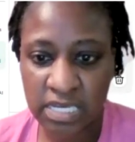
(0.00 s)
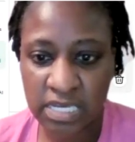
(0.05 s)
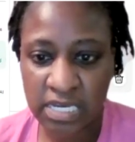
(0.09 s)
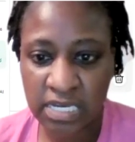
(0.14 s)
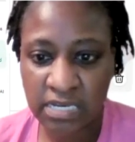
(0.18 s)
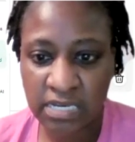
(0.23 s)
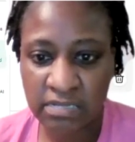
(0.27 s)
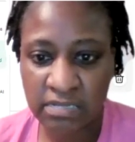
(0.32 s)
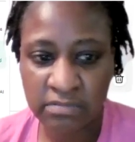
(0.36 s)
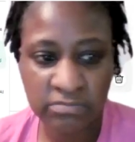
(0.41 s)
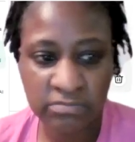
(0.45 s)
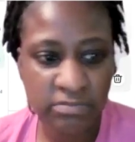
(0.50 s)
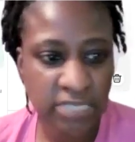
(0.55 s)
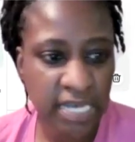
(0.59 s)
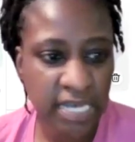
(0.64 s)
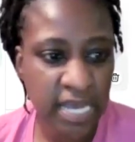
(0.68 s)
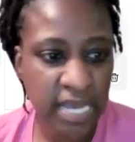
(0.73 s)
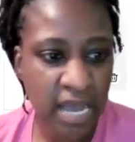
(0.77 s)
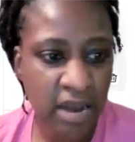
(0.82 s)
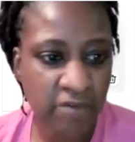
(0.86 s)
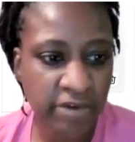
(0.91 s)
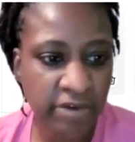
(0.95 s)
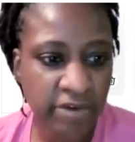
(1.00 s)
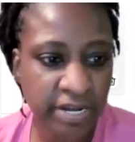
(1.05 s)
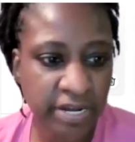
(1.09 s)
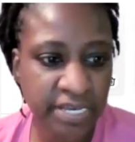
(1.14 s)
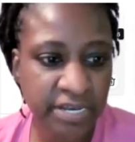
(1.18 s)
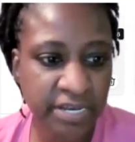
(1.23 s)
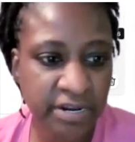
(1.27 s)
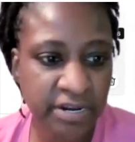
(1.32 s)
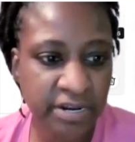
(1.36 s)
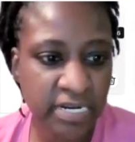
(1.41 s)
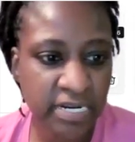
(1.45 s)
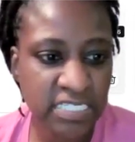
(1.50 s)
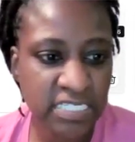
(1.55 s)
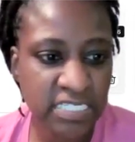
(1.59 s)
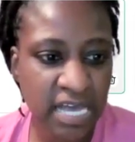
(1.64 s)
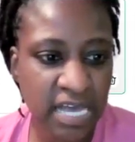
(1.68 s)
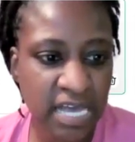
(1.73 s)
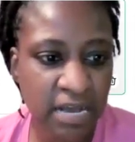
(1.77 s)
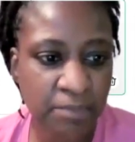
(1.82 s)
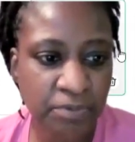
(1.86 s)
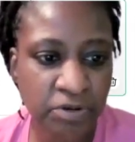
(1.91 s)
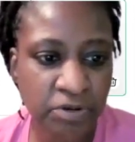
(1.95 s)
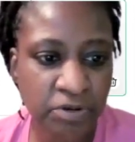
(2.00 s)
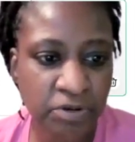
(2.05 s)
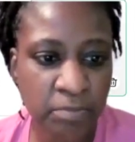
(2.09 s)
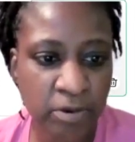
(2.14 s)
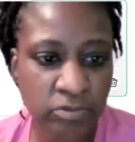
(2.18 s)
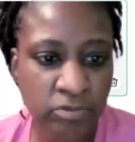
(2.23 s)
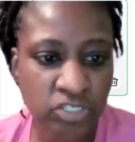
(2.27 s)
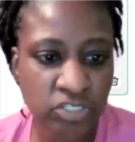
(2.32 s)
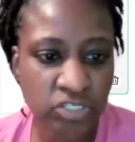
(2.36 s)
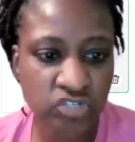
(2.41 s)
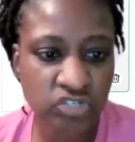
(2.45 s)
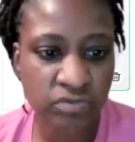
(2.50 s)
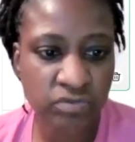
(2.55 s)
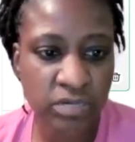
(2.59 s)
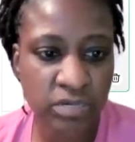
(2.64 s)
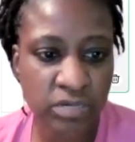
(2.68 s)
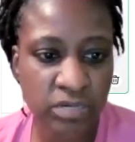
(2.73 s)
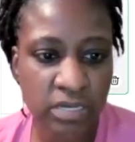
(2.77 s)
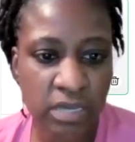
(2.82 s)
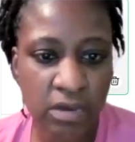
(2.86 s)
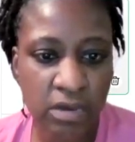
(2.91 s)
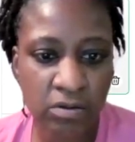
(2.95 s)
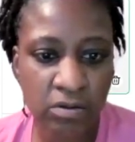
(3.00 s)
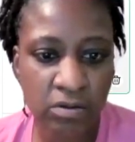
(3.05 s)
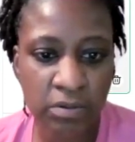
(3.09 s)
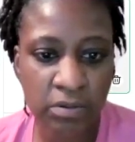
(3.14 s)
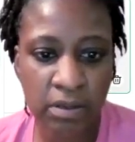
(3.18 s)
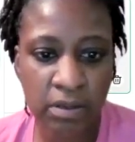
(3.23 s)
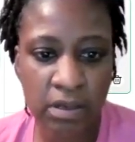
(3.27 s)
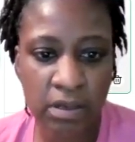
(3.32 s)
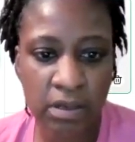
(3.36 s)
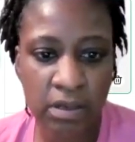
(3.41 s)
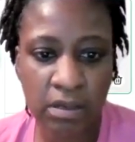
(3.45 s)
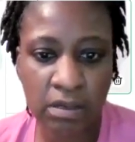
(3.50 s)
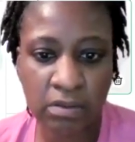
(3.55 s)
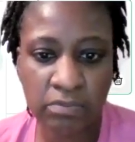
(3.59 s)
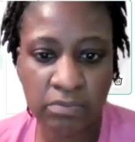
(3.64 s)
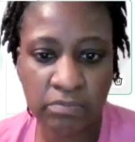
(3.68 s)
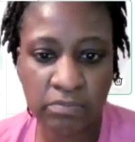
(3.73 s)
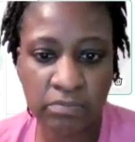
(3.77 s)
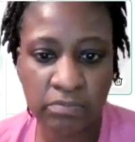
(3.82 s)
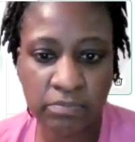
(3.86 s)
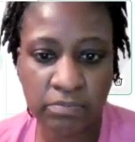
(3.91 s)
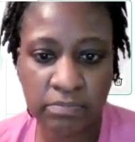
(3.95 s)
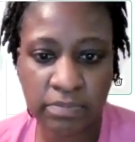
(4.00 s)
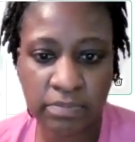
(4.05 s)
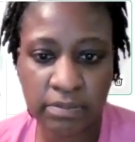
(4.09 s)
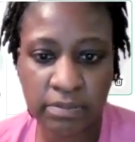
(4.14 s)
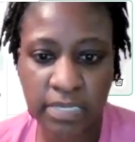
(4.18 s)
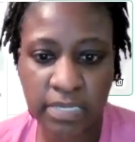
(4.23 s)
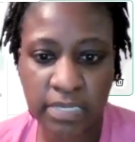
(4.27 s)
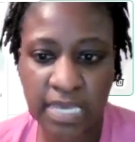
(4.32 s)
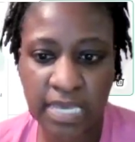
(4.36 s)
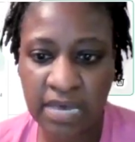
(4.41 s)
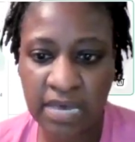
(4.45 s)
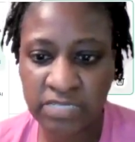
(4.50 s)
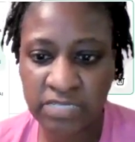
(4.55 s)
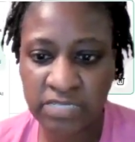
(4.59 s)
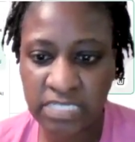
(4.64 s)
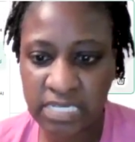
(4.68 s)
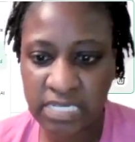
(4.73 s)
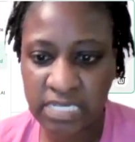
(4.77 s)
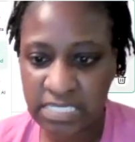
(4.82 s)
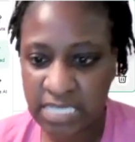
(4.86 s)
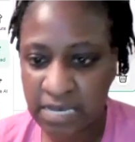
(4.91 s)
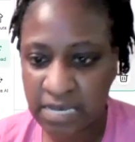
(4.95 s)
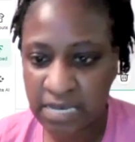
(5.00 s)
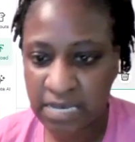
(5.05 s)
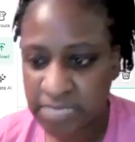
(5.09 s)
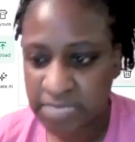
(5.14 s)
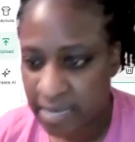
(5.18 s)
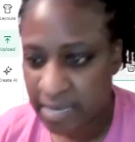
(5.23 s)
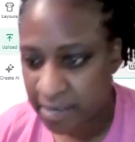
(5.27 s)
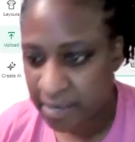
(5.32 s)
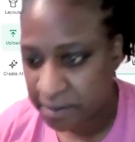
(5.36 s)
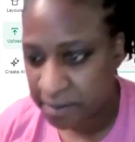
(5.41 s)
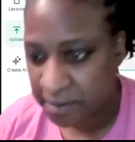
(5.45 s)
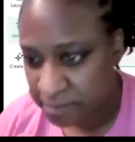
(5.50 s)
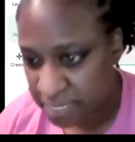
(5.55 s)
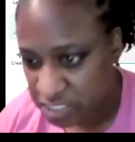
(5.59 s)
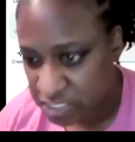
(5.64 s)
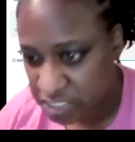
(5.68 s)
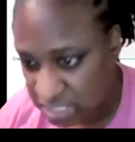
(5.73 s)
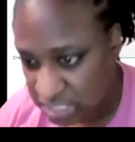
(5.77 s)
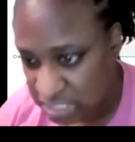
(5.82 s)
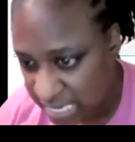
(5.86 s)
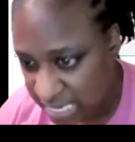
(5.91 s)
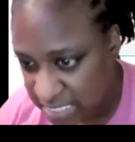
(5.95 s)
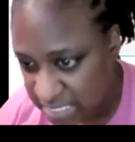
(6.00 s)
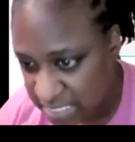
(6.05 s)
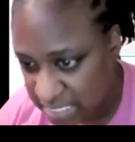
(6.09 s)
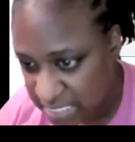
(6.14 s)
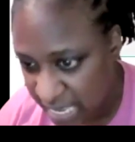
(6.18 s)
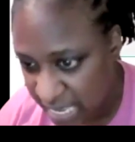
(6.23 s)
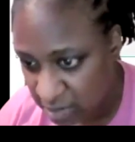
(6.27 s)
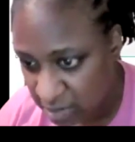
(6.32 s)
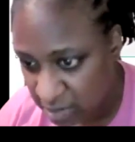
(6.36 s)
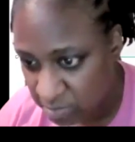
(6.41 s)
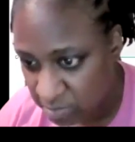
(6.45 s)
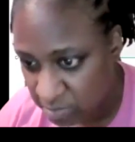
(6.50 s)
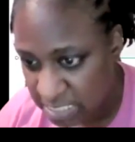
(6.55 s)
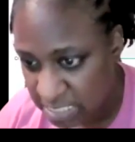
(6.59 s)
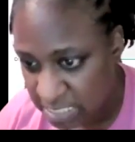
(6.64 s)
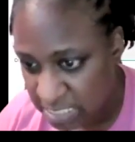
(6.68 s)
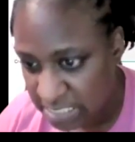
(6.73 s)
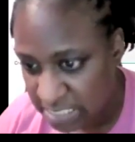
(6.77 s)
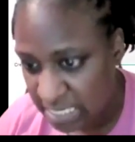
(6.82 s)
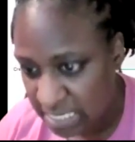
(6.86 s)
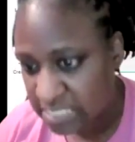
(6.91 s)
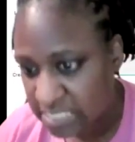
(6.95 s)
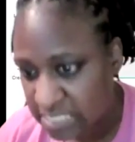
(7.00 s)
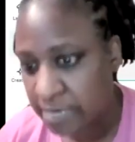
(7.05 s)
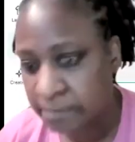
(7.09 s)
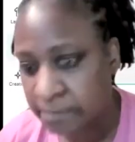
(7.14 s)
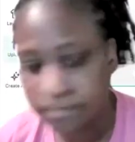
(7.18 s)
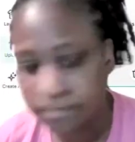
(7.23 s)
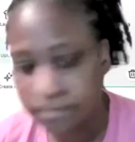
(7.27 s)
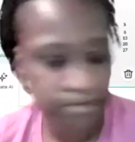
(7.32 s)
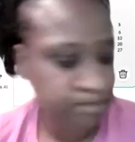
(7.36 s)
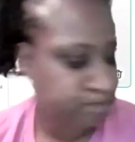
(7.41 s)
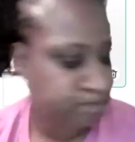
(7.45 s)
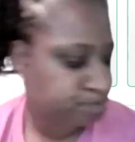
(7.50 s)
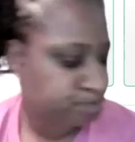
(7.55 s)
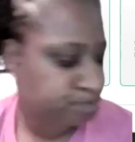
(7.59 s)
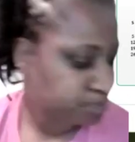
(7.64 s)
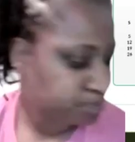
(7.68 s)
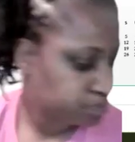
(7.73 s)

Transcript: good thing they already here. At least I can put them on the canvas at the same time. I just can't download them at the same time.